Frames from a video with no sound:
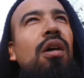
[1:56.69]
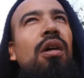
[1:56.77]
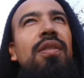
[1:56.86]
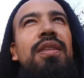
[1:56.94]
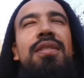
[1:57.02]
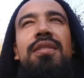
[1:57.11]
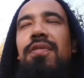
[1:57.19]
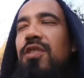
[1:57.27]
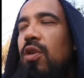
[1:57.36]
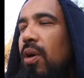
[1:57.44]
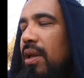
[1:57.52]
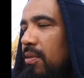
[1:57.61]
all this stuff.
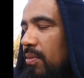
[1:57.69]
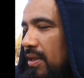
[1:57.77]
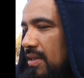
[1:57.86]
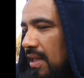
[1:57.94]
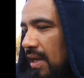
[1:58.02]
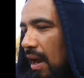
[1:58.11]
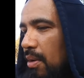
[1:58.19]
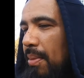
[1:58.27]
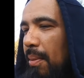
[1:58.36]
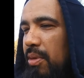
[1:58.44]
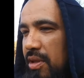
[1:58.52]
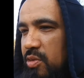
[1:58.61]
So anyways, like I
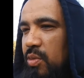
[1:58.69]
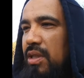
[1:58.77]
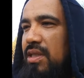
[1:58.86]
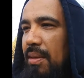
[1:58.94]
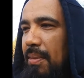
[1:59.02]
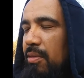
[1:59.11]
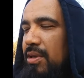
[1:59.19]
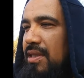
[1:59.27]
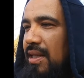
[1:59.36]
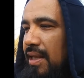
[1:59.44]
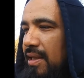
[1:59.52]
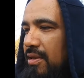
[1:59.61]
remember this one time I was in
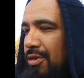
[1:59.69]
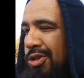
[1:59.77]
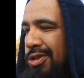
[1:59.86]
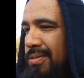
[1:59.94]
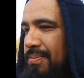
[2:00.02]
the hills.